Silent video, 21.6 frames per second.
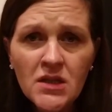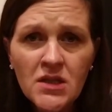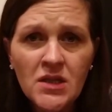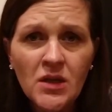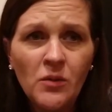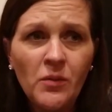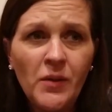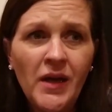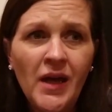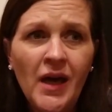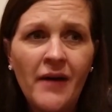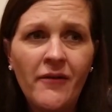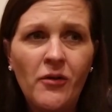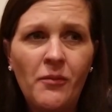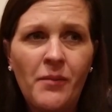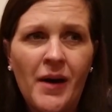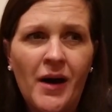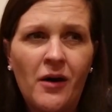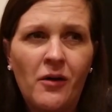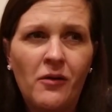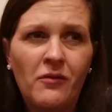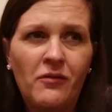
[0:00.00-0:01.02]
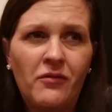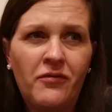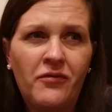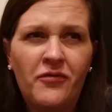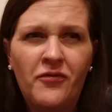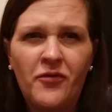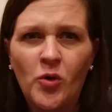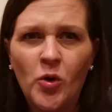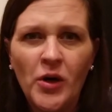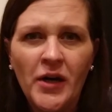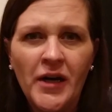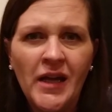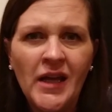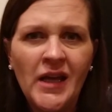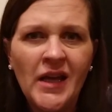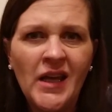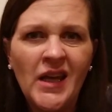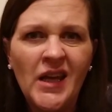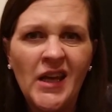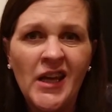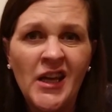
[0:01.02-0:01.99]
So we have about
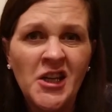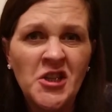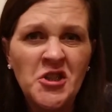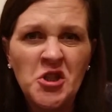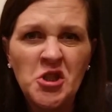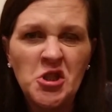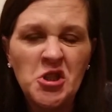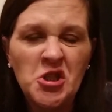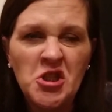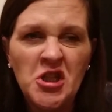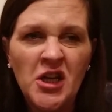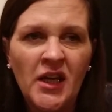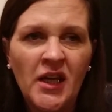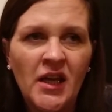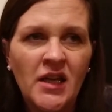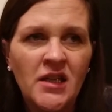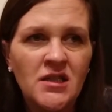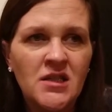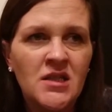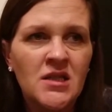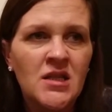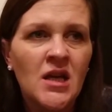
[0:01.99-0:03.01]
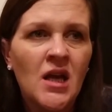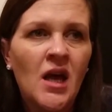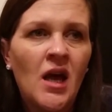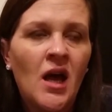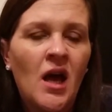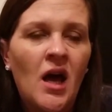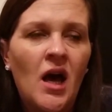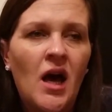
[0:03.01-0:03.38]
40-ish chickens.